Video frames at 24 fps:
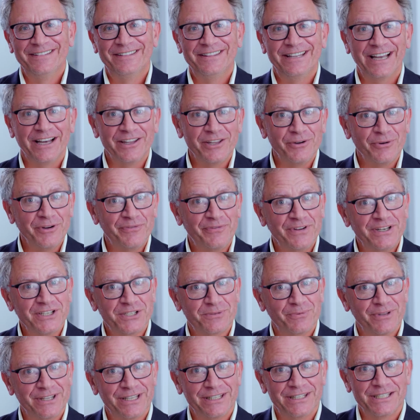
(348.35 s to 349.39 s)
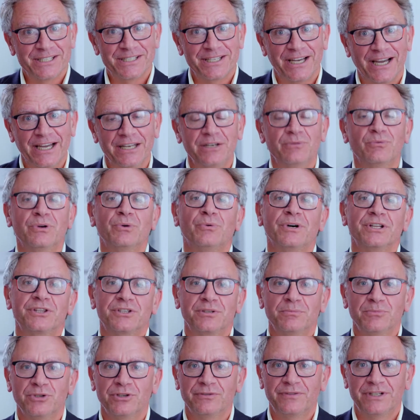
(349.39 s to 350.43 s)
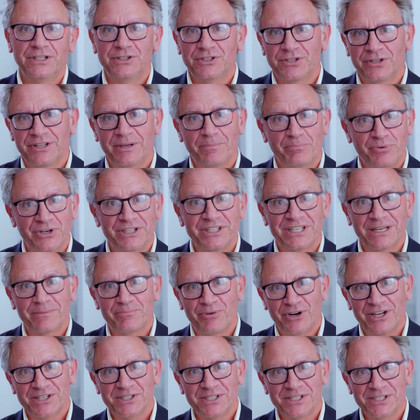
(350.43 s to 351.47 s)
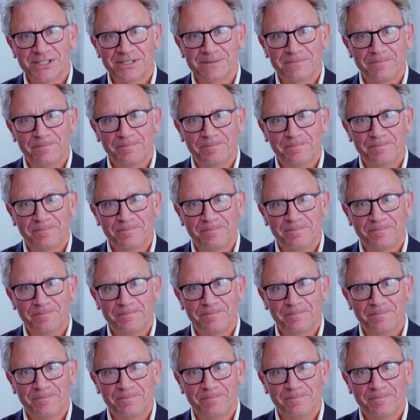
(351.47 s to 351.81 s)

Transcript: Now that we're finished with the design, we want to move into the printing process.